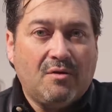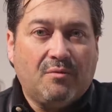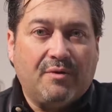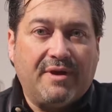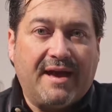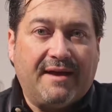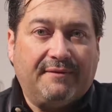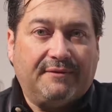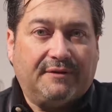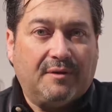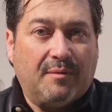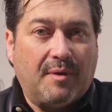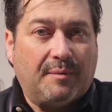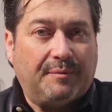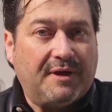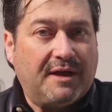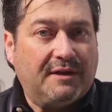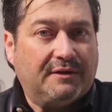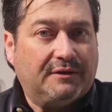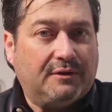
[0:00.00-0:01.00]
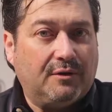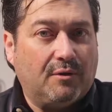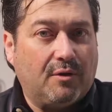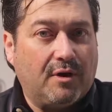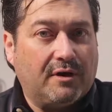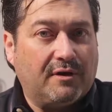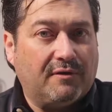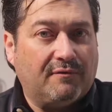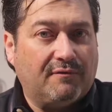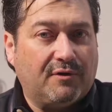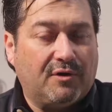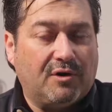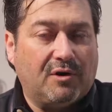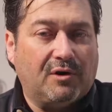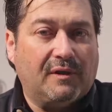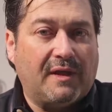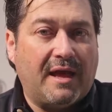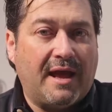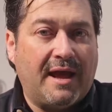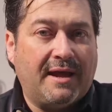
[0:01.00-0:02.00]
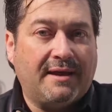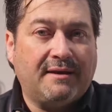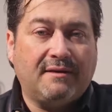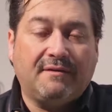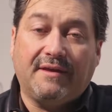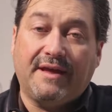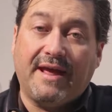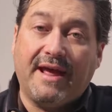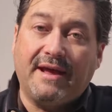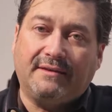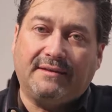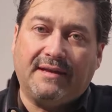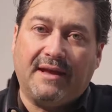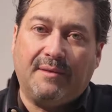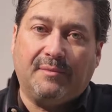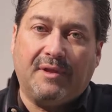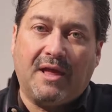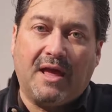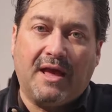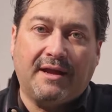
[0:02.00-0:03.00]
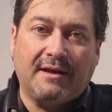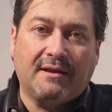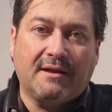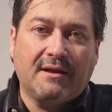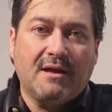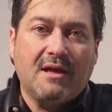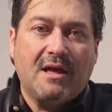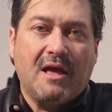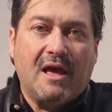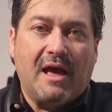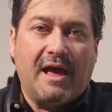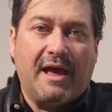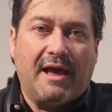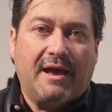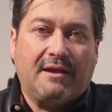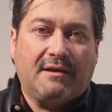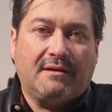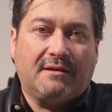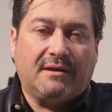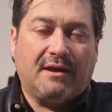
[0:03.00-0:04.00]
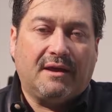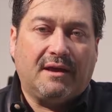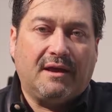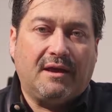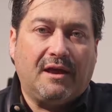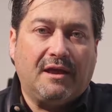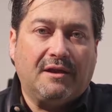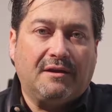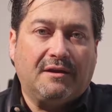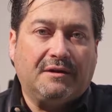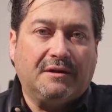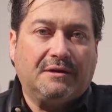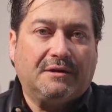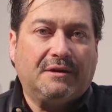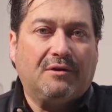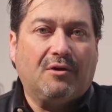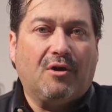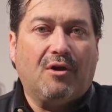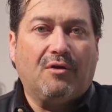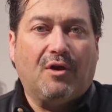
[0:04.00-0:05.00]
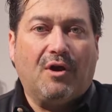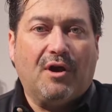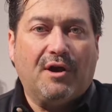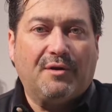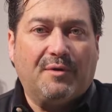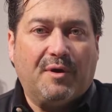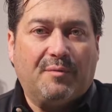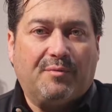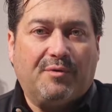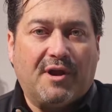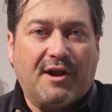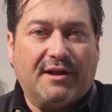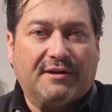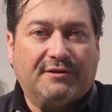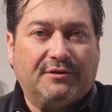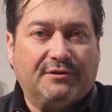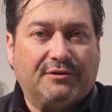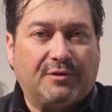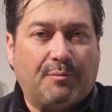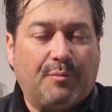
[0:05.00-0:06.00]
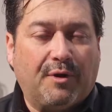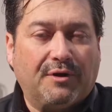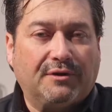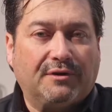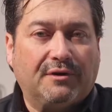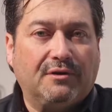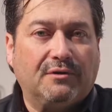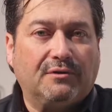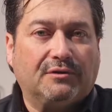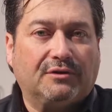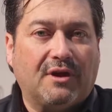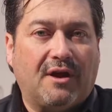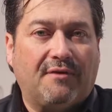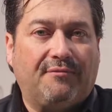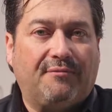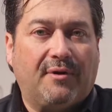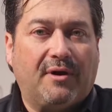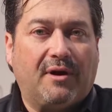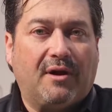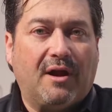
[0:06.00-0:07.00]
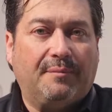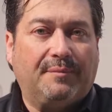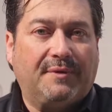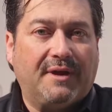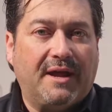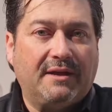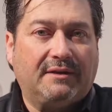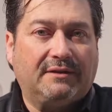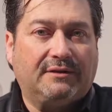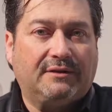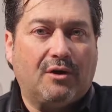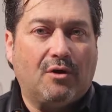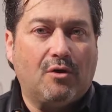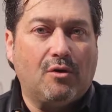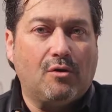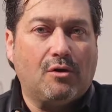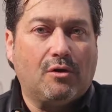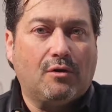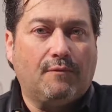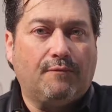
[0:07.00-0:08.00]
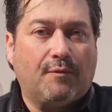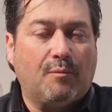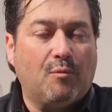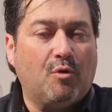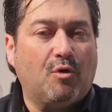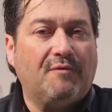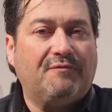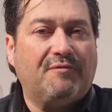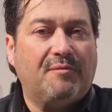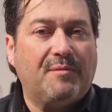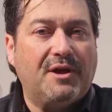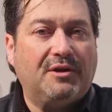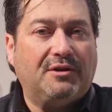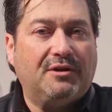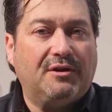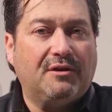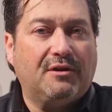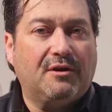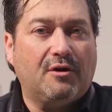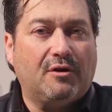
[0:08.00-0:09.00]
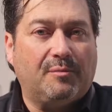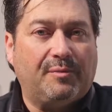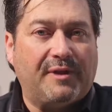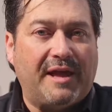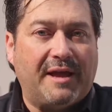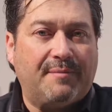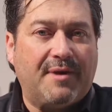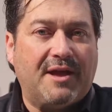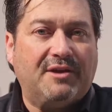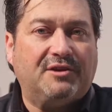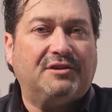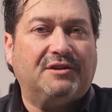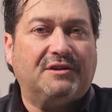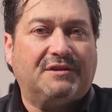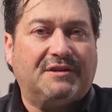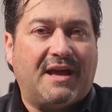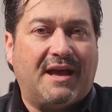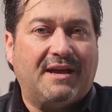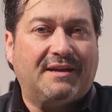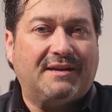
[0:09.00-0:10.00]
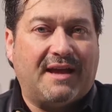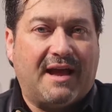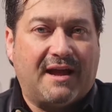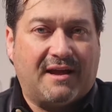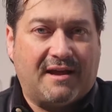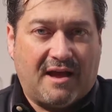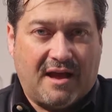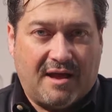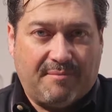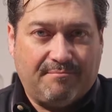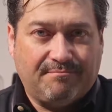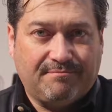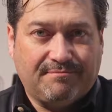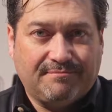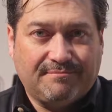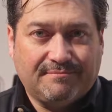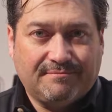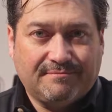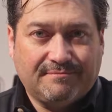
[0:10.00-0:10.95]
We have some updates to our converter line, the ATEM line, and in addition to all the hardware products, there's a bunch of new software updates. So for more information, go to blackmagicdesign.com.